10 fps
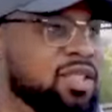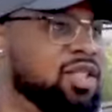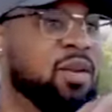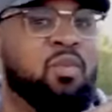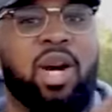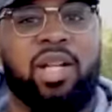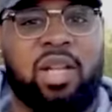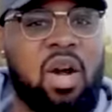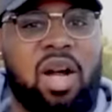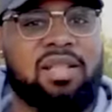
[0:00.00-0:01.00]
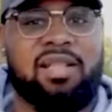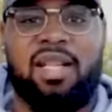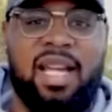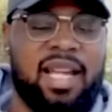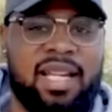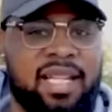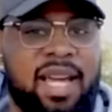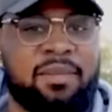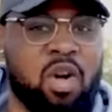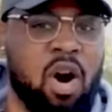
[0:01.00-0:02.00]
It's somewhere lost in the
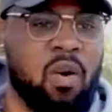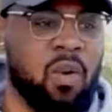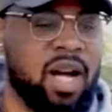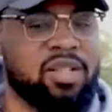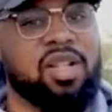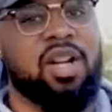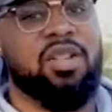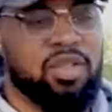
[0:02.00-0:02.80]
damn car wash.